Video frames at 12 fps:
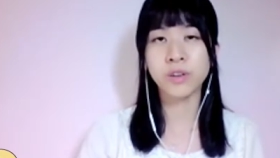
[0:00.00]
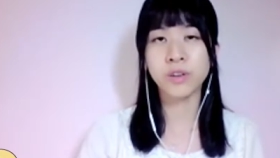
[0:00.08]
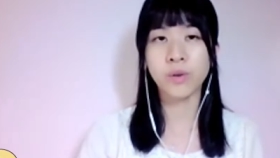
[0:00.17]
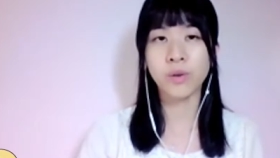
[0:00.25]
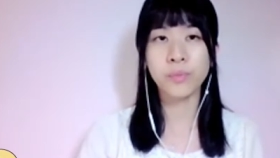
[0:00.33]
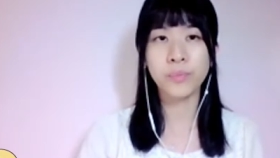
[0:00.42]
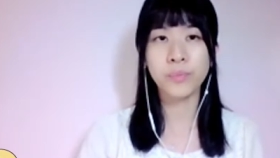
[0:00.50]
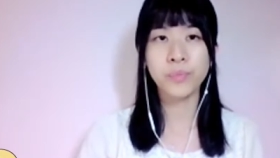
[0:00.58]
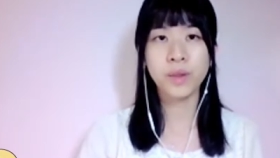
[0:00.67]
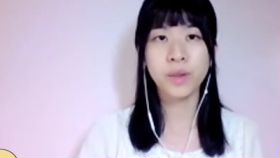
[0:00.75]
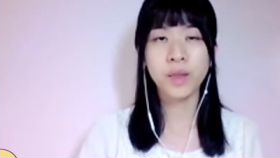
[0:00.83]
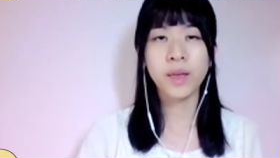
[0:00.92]
ago.
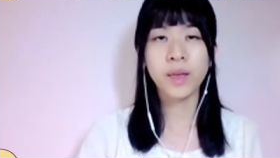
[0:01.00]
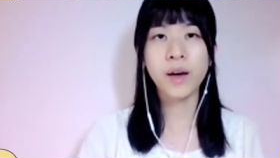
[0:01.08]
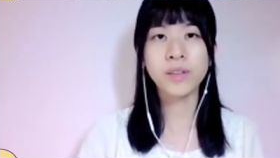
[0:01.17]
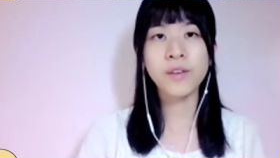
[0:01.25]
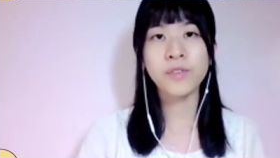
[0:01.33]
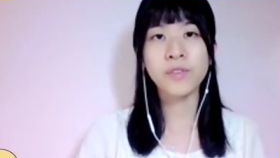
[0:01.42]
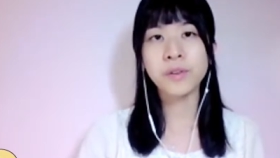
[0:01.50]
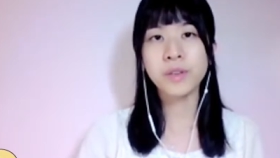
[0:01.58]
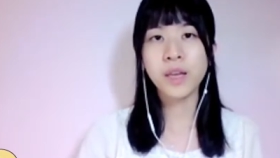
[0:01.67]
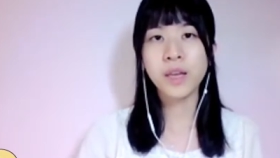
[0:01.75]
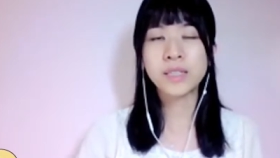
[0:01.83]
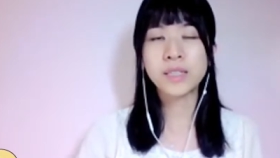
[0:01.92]
However,
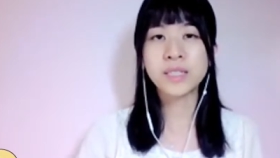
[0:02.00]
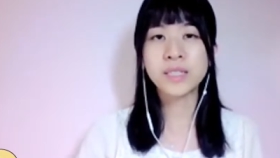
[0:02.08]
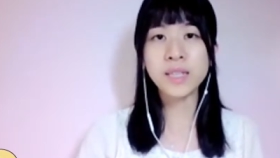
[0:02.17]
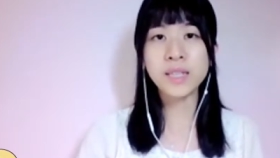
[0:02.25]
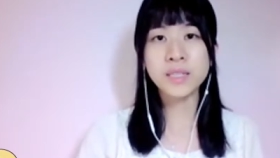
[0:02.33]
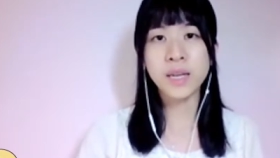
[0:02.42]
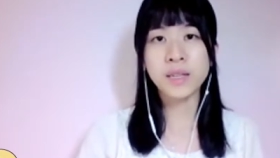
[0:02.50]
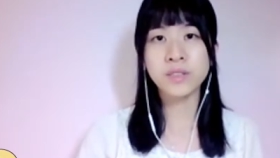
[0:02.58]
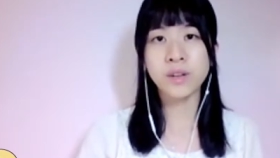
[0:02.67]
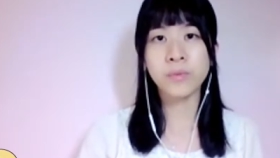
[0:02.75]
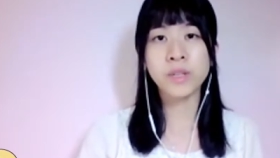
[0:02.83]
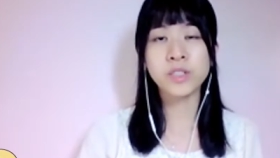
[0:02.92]
the tax case
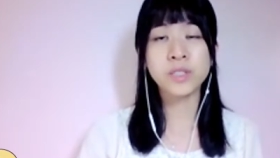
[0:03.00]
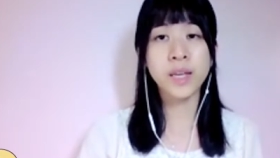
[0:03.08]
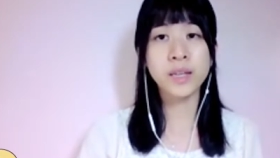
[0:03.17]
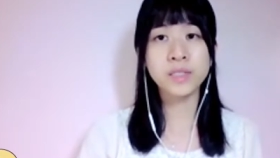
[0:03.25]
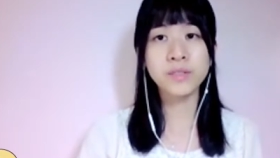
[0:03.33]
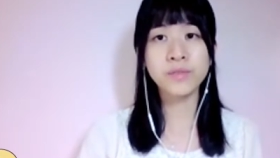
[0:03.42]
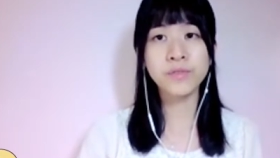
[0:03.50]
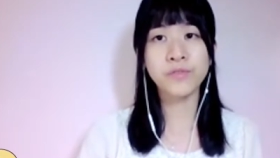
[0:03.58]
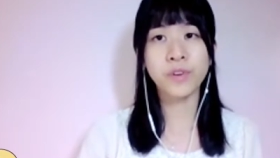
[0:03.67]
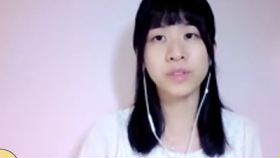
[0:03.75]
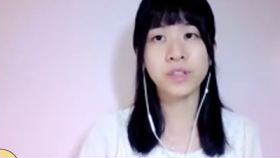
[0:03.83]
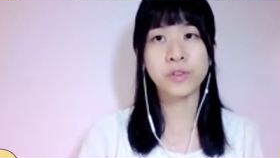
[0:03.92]
originating
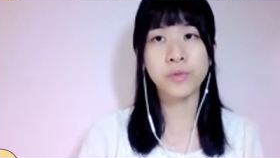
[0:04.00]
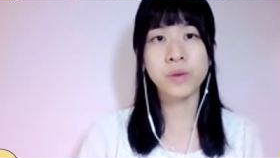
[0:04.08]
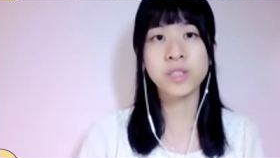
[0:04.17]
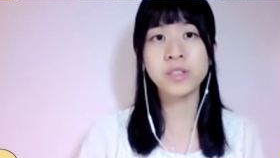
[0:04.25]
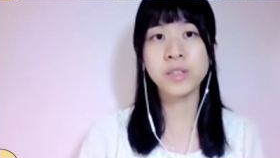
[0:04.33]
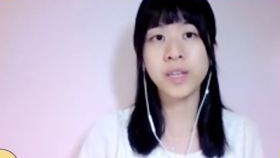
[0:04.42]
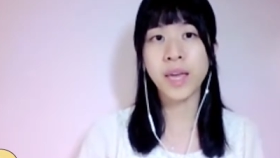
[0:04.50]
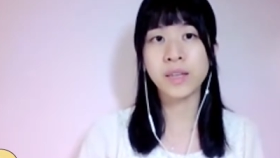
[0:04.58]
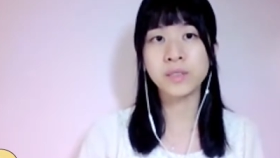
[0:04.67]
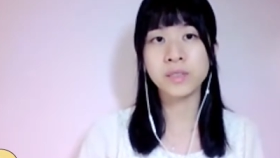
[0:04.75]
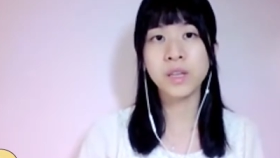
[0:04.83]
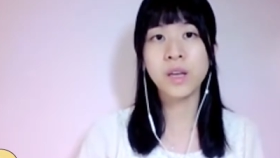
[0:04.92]
from the criminal
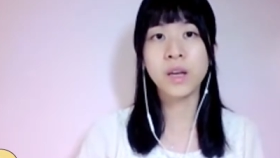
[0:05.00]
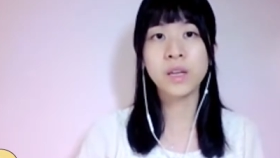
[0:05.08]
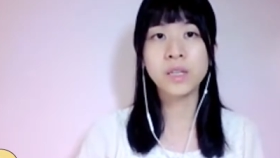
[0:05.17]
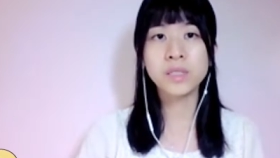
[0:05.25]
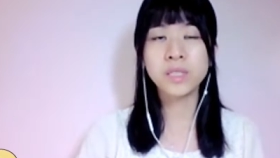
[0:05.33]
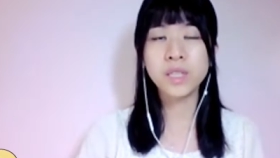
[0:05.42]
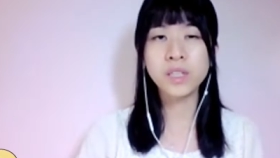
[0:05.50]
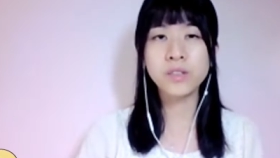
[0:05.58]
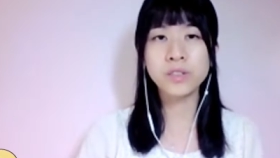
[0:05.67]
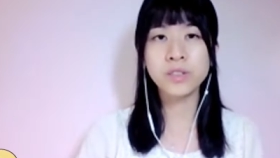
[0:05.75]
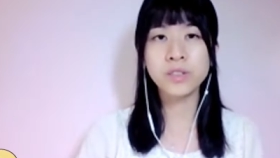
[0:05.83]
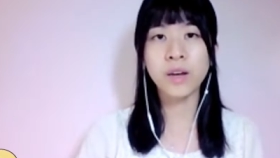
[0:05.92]
case
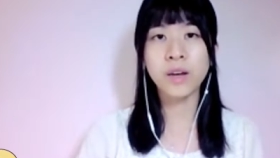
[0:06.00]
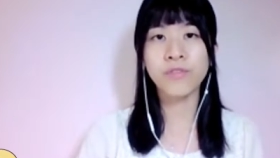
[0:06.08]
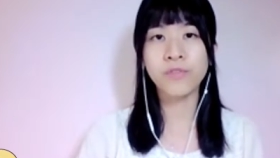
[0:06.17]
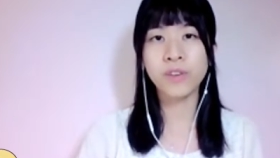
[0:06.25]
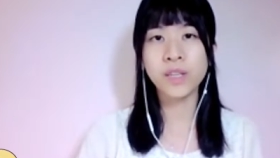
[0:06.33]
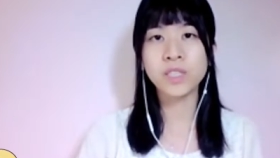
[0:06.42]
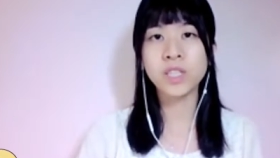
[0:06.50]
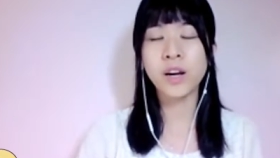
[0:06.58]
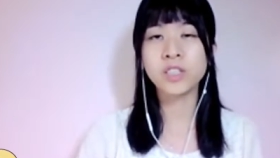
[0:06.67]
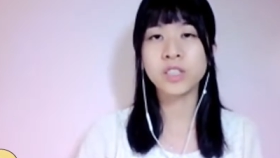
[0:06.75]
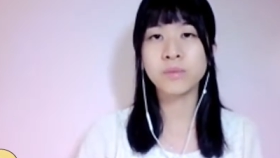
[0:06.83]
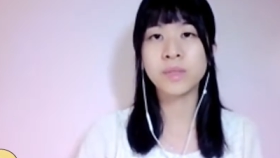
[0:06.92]
continues to afflict Tai
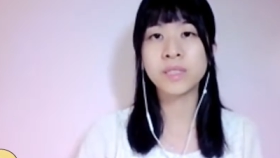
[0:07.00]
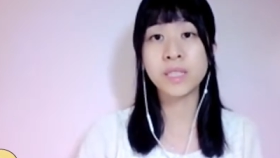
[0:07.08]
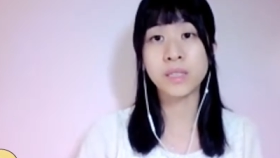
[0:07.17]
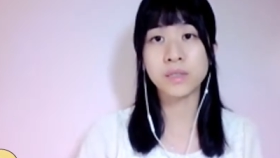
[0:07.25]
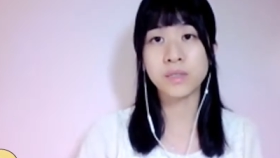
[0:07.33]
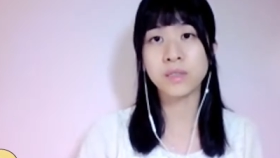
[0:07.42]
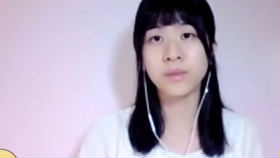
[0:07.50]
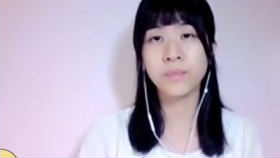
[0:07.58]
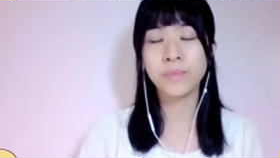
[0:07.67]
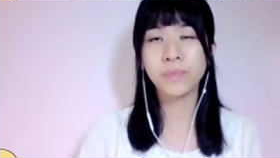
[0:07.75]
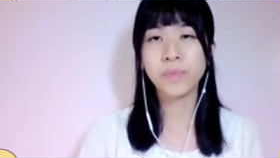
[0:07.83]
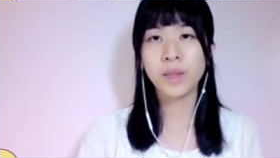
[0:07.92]
Ji Men dizi.
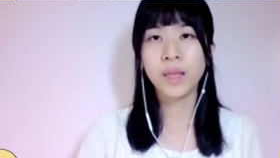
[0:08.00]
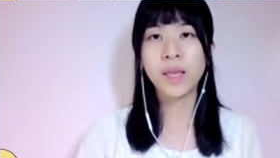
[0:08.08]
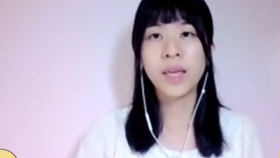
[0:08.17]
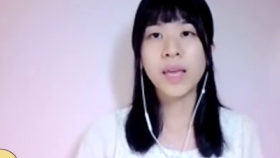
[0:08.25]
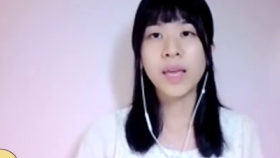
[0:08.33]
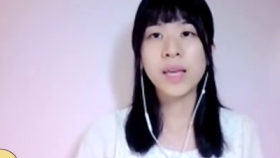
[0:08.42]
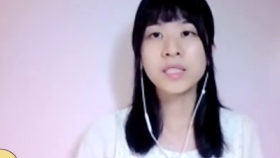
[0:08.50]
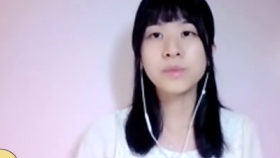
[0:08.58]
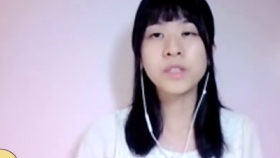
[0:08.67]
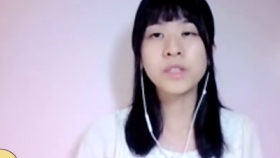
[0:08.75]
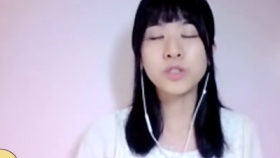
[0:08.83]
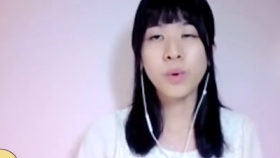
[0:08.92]
It's
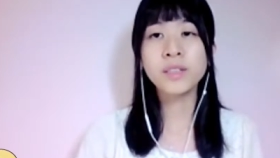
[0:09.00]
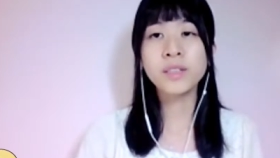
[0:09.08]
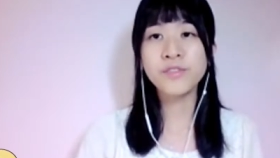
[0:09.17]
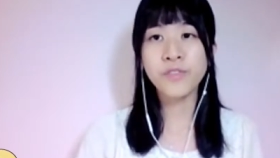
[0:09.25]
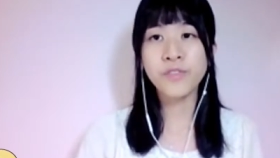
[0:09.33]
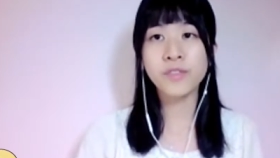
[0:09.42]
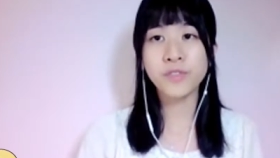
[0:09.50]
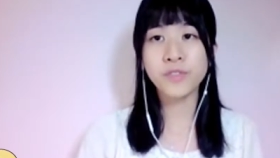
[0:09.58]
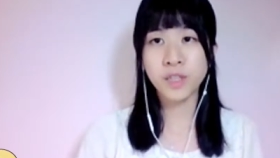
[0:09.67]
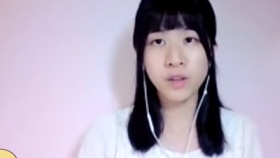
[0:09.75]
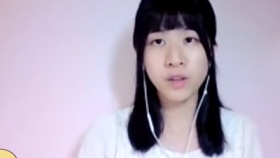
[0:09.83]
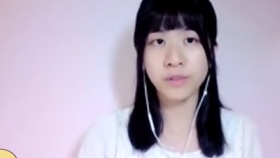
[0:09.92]
been 25
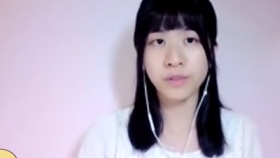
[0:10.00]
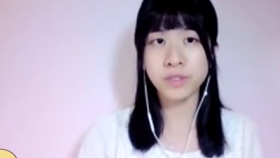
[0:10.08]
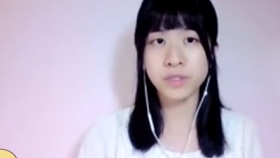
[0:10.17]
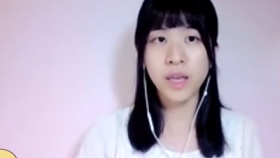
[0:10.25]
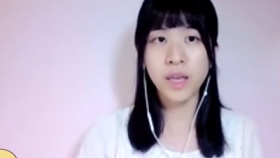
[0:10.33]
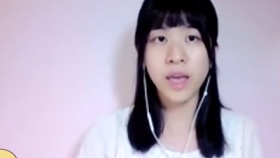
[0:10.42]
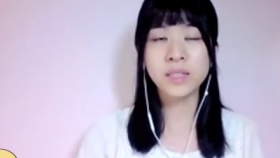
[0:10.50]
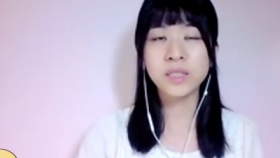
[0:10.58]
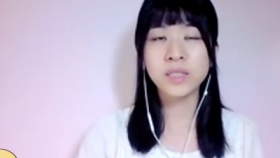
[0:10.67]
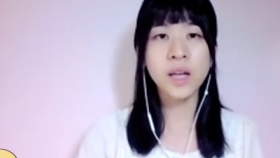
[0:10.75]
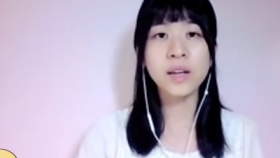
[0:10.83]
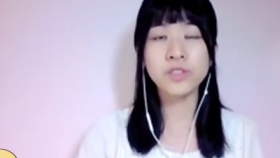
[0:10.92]
years and it's
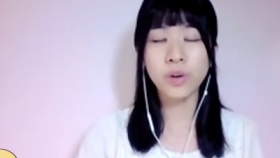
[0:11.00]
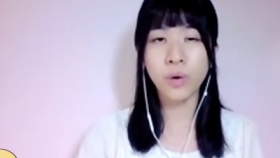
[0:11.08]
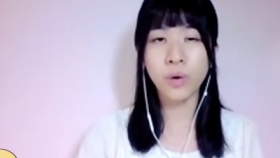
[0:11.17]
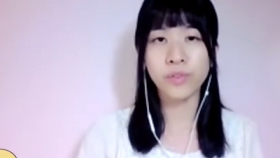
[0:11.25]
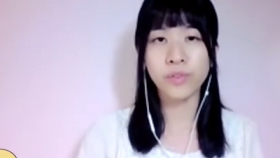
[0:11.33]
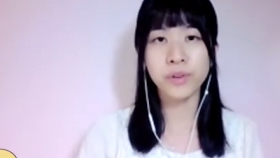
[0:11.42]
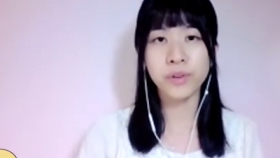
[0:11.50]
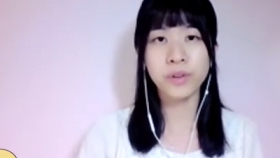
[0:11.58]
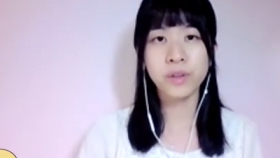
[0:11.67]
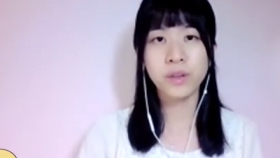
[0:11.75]
not over.